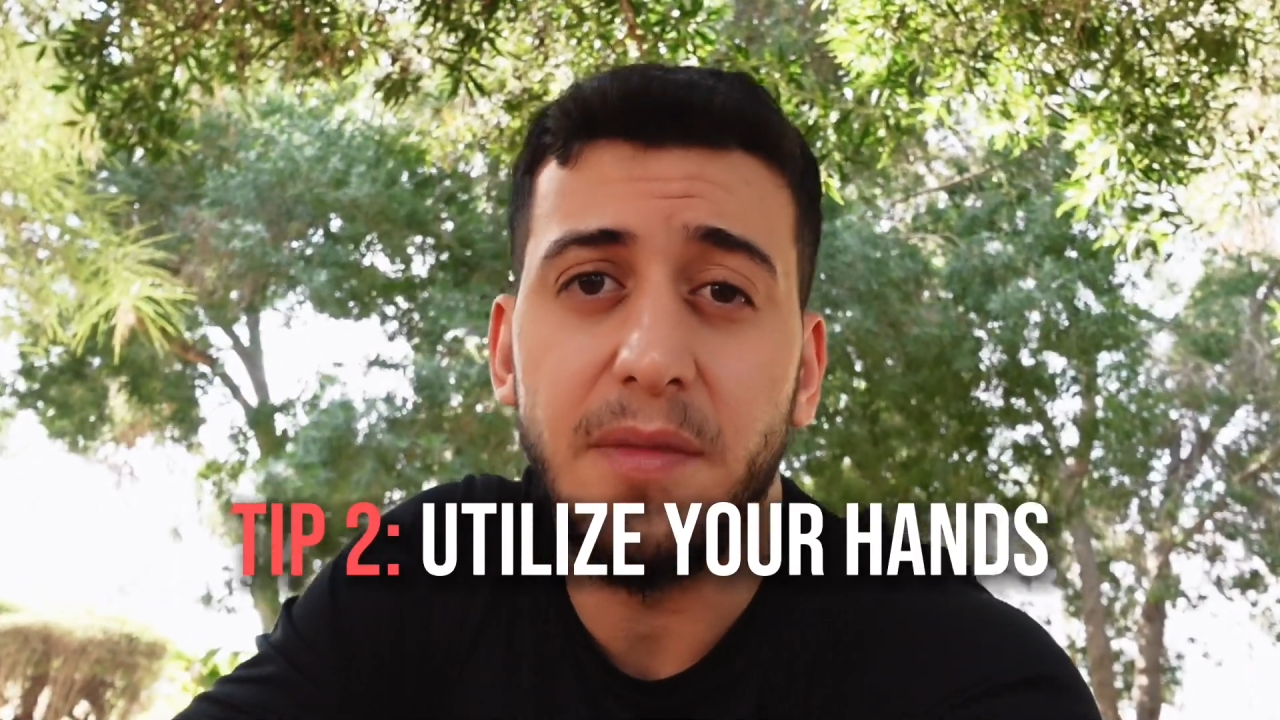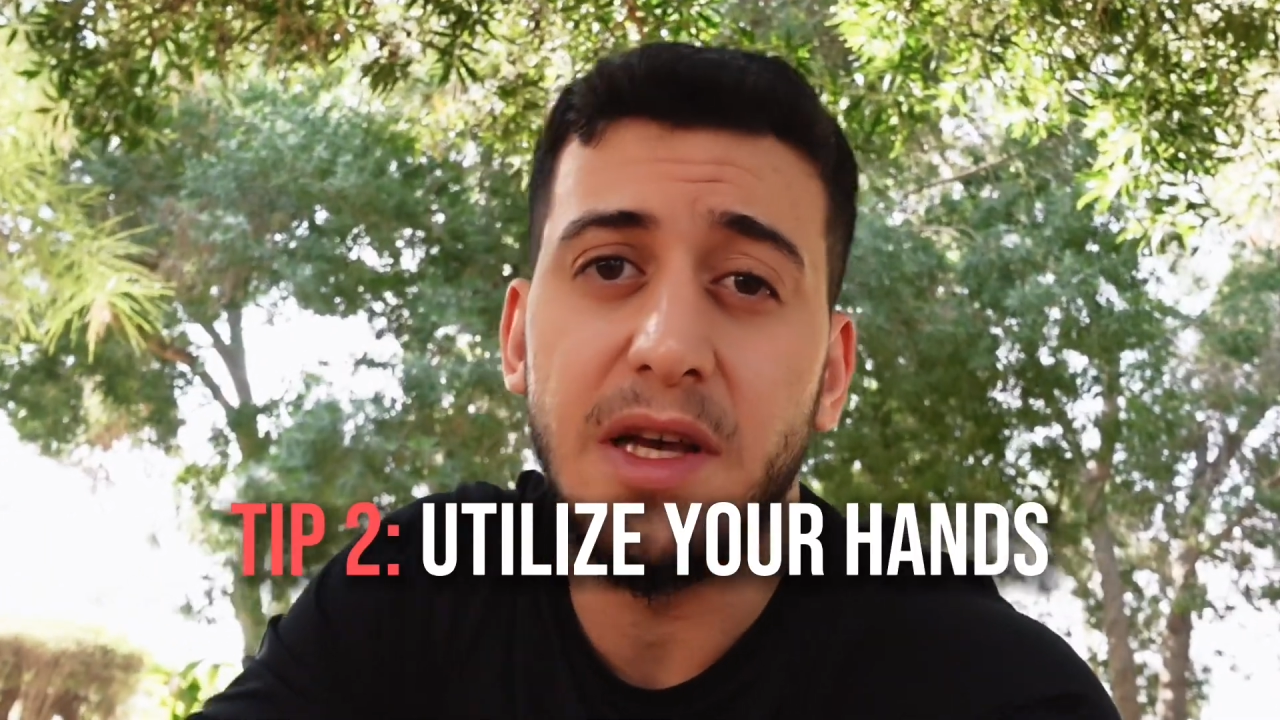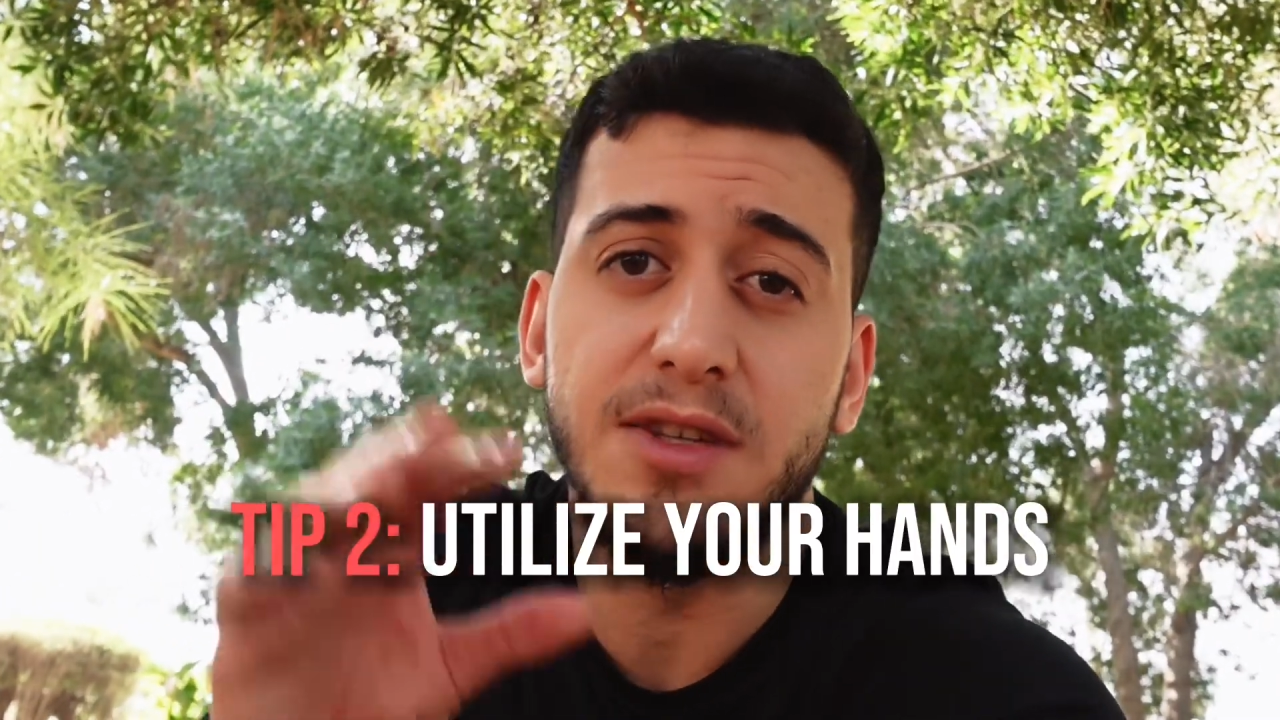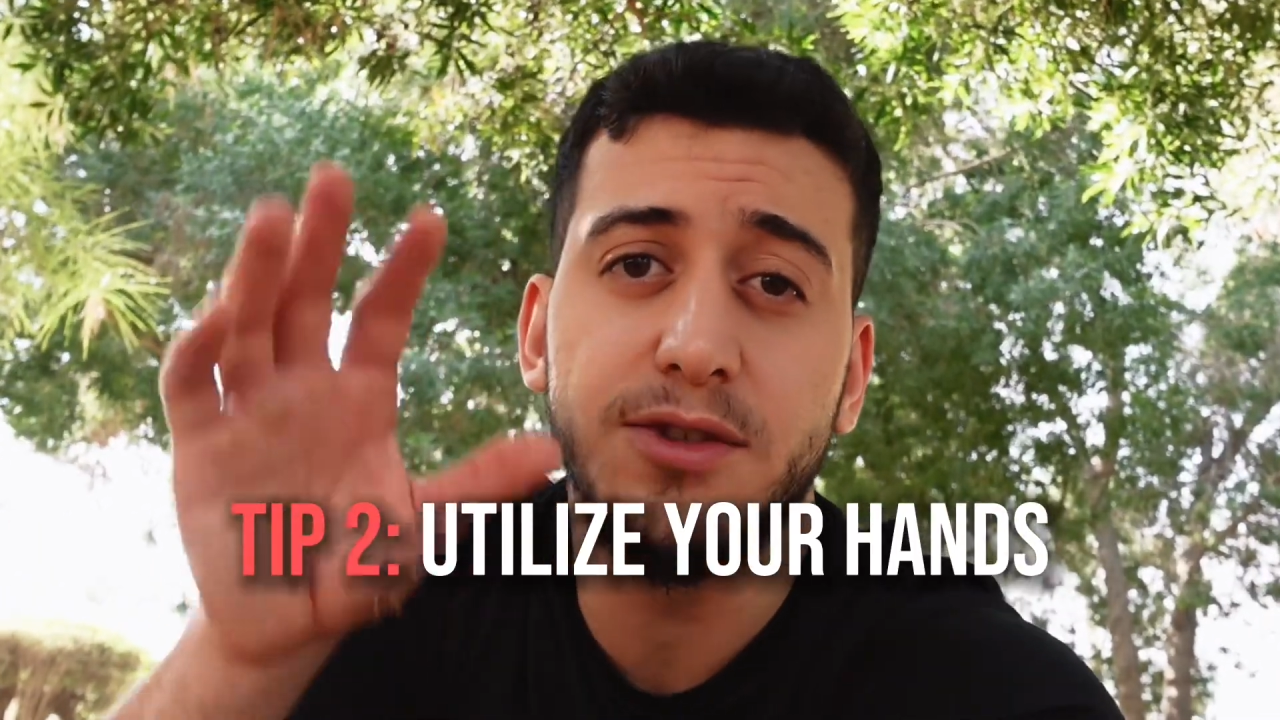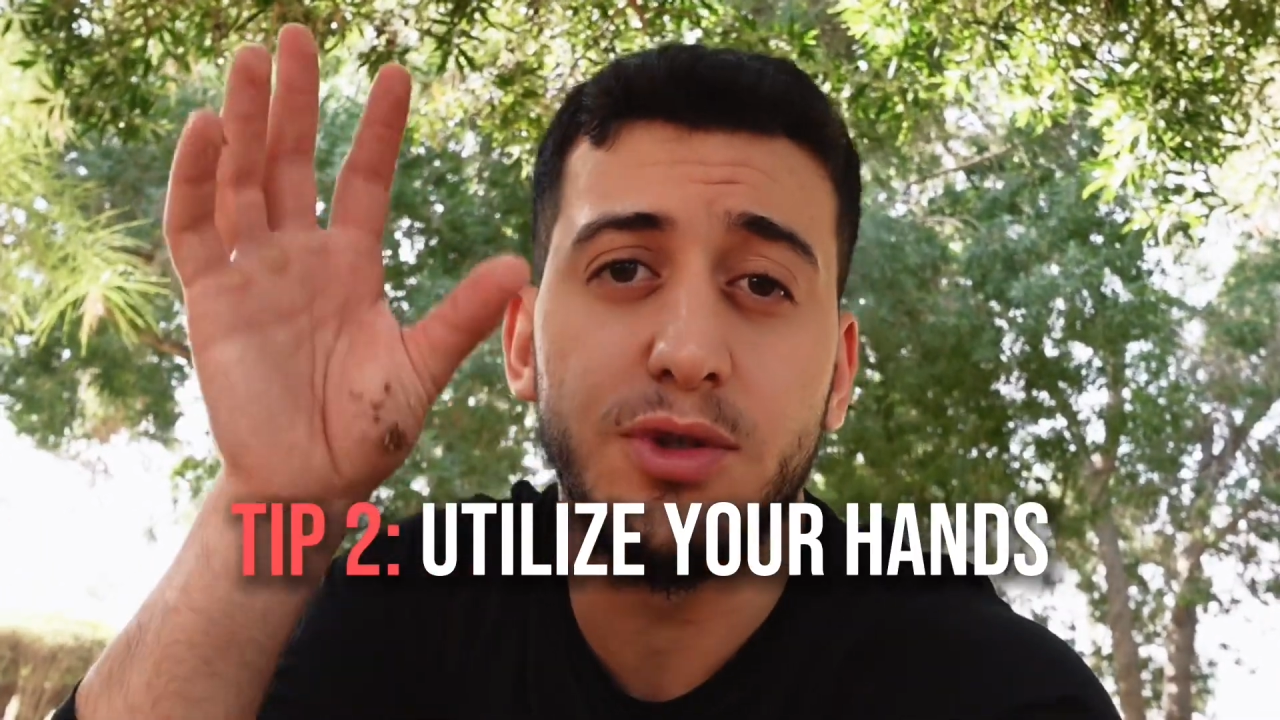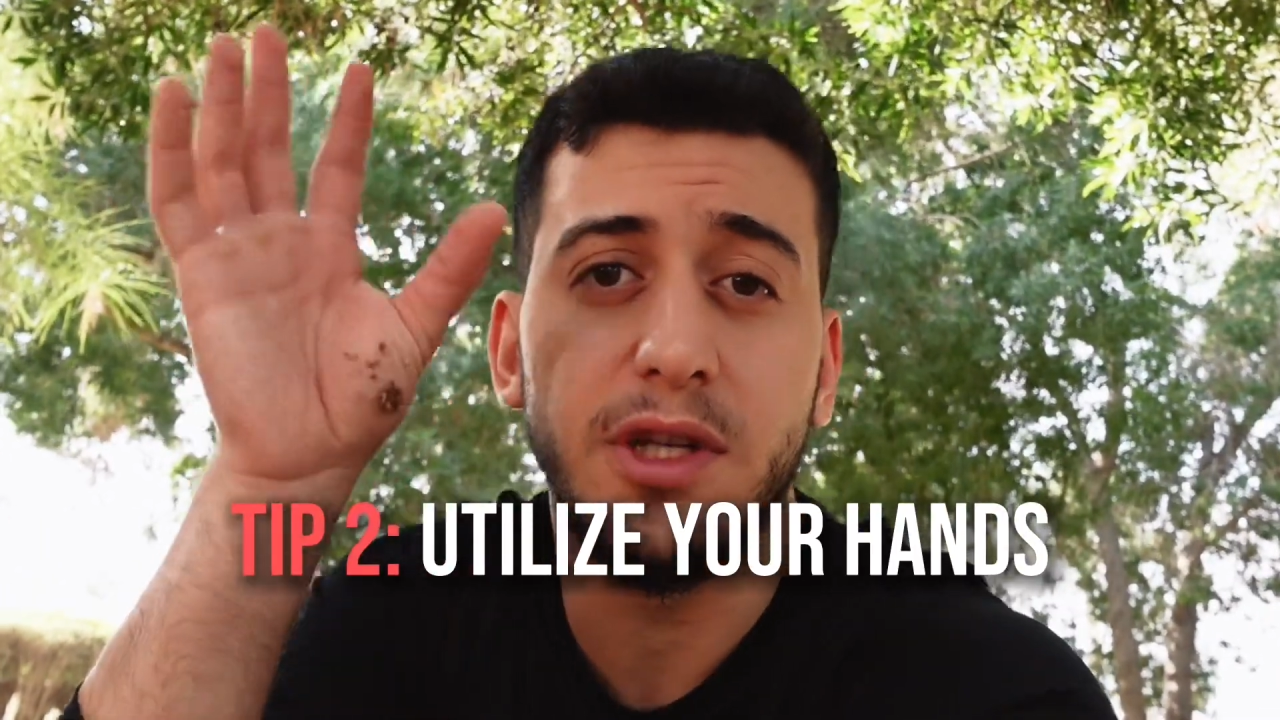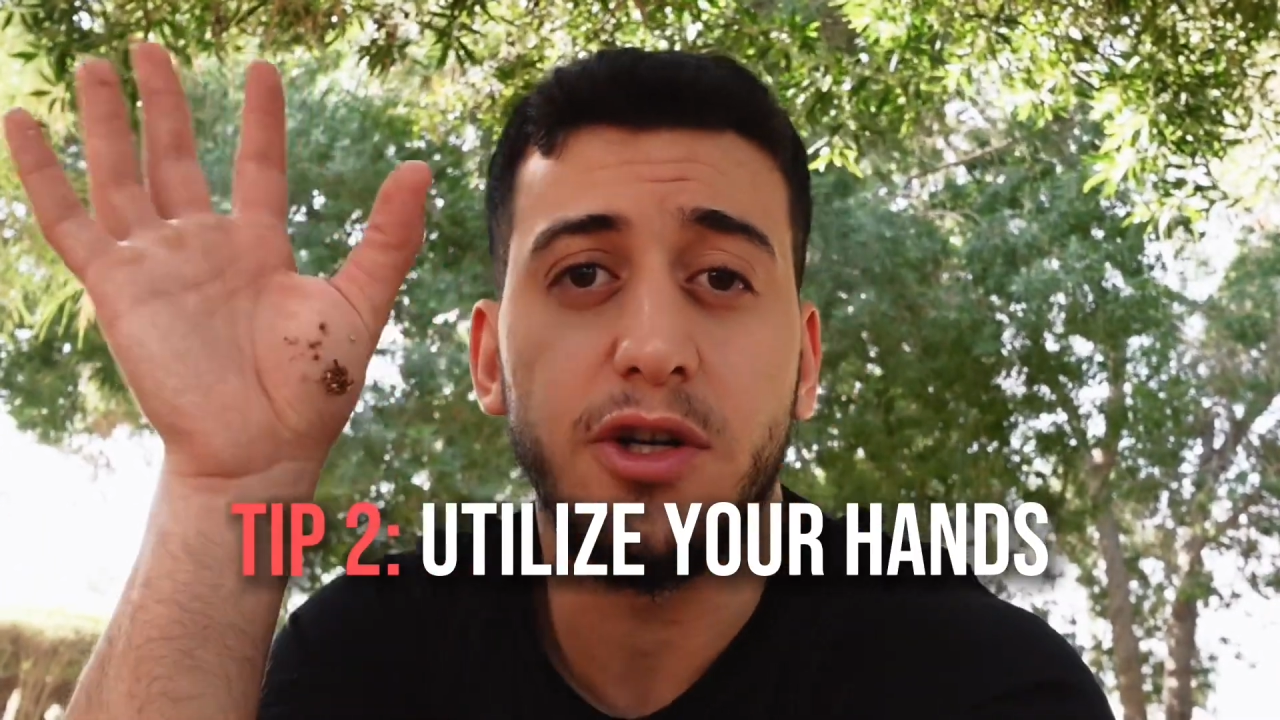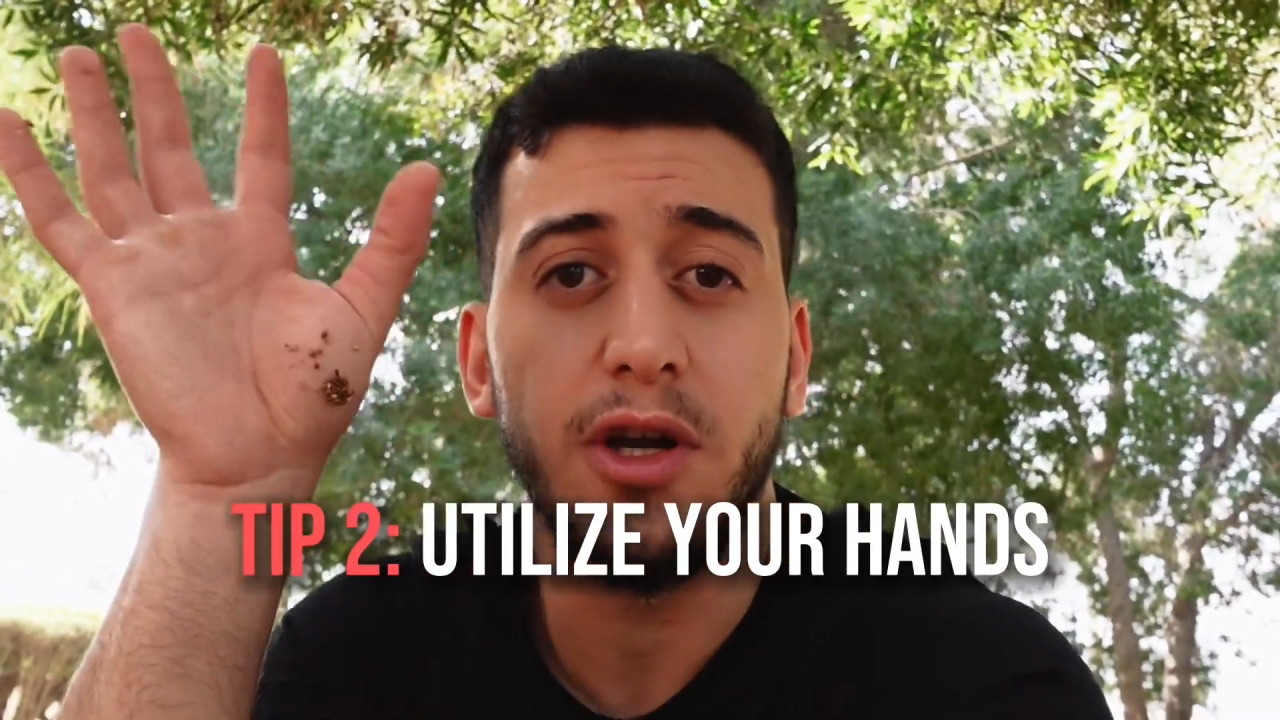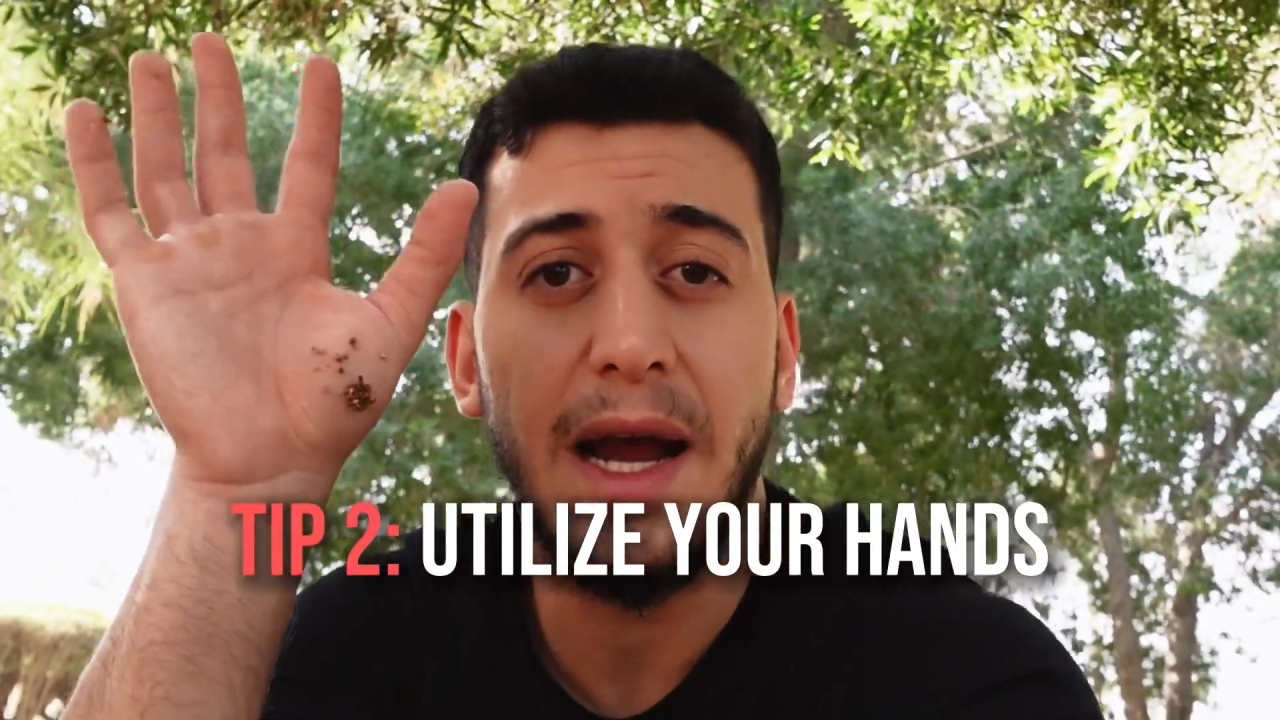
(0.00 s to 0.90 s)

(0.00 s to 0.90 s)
is using your